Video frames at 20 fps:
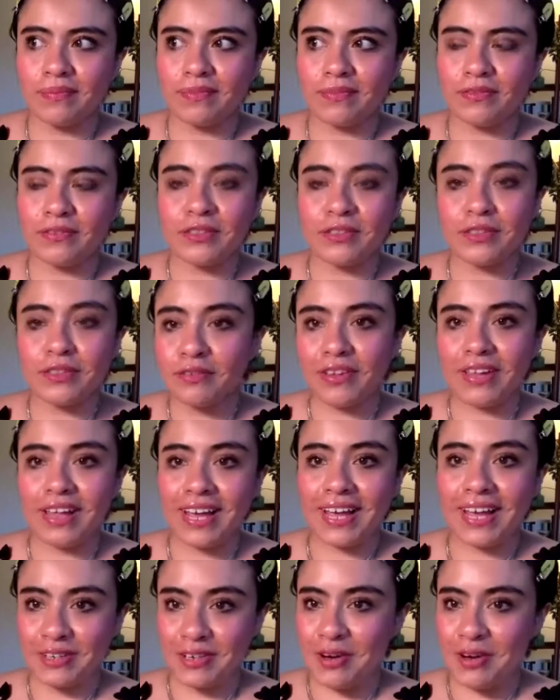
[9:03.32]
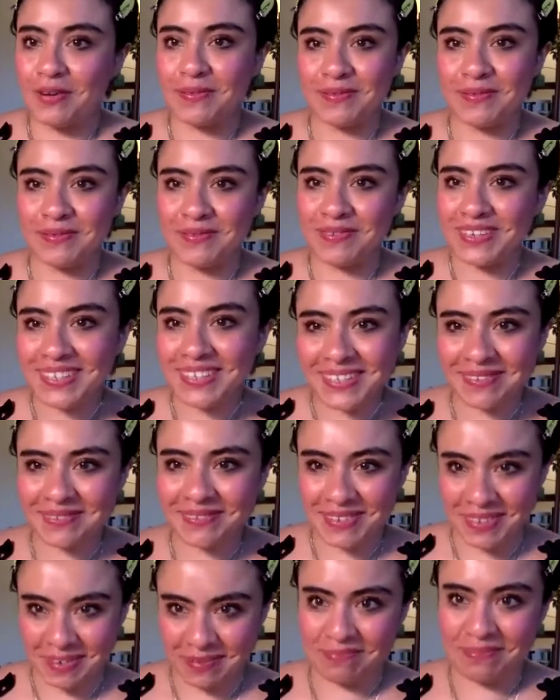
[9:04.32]
First of all, I don't really
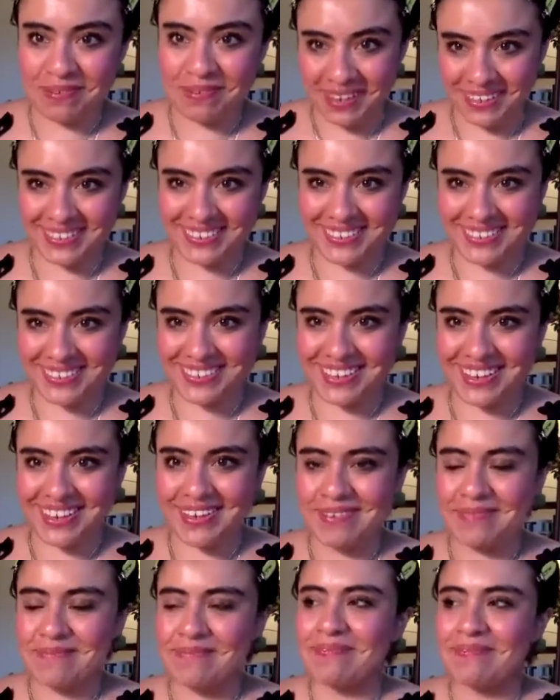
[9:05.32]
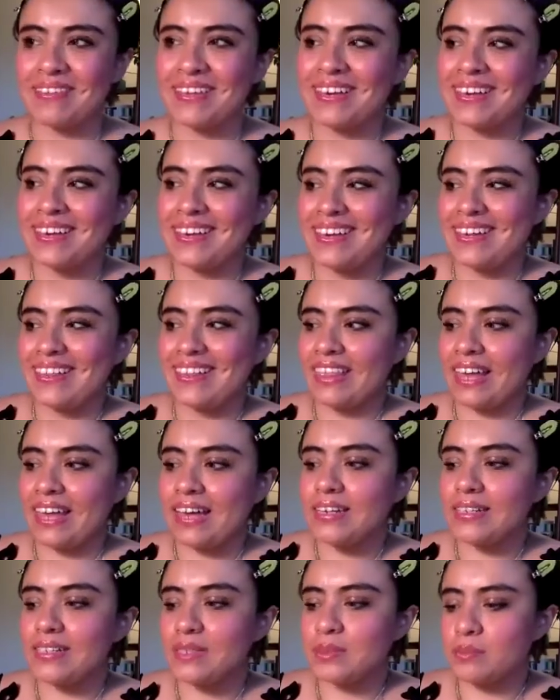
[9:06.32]
read books. That
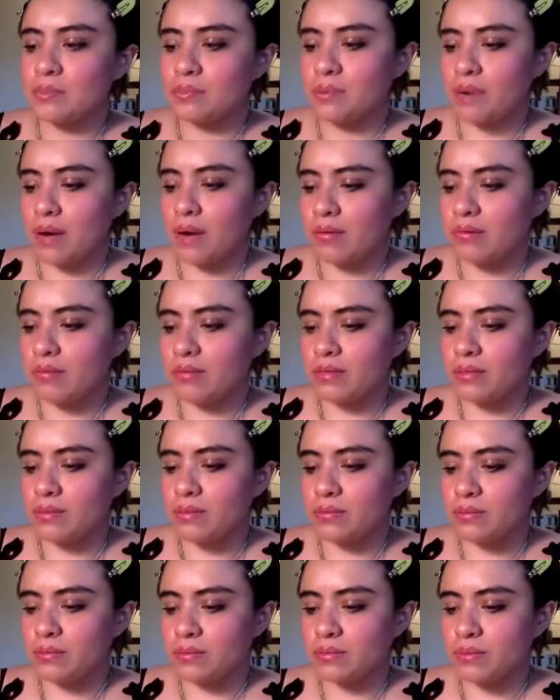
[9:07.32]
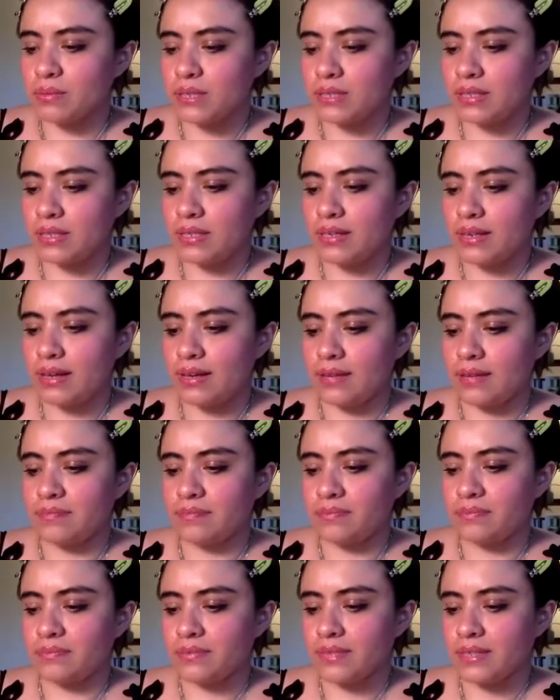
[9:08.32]
is probably really,
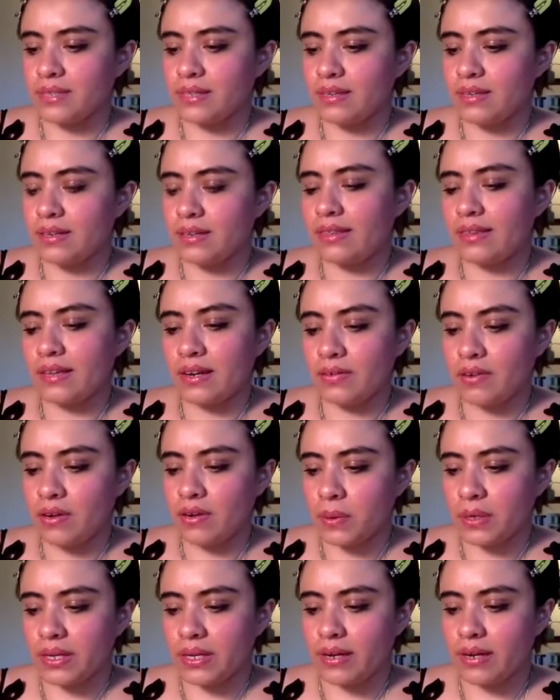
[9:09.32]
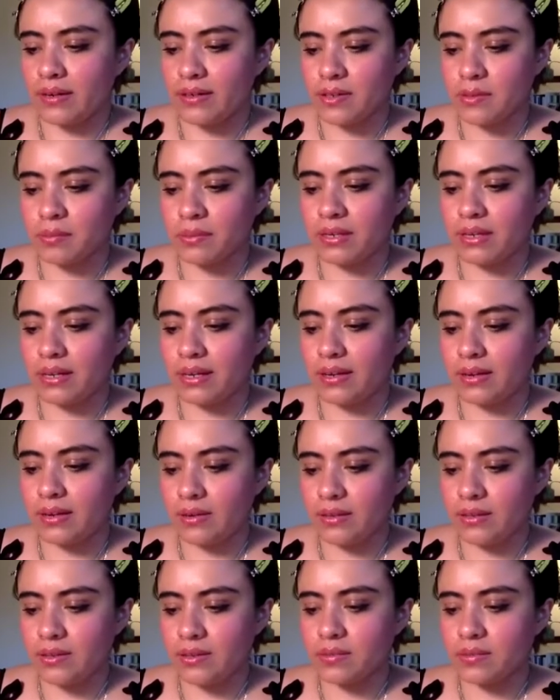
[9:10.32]
not that anyone cares, but
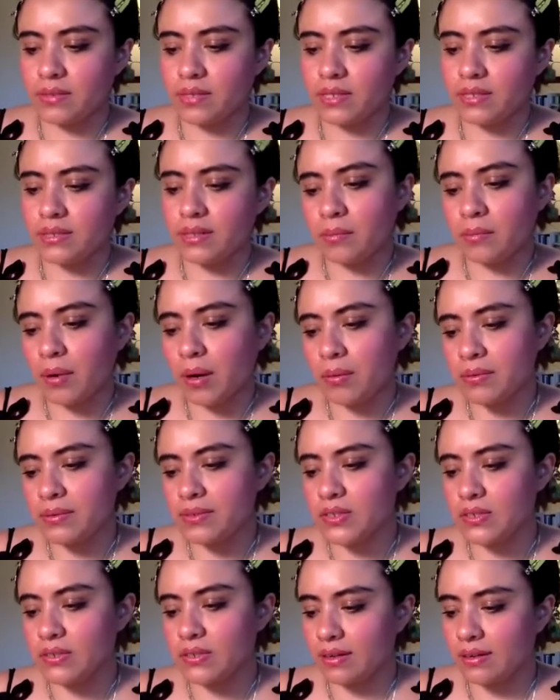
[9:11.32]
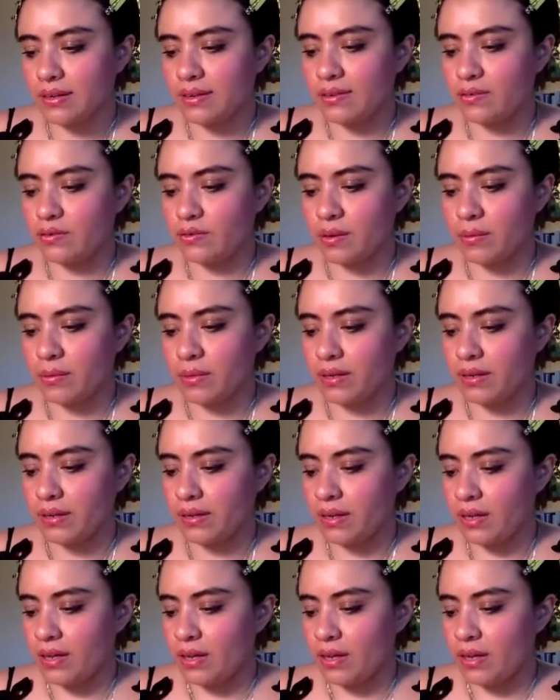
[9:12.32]
it's like probably startling from a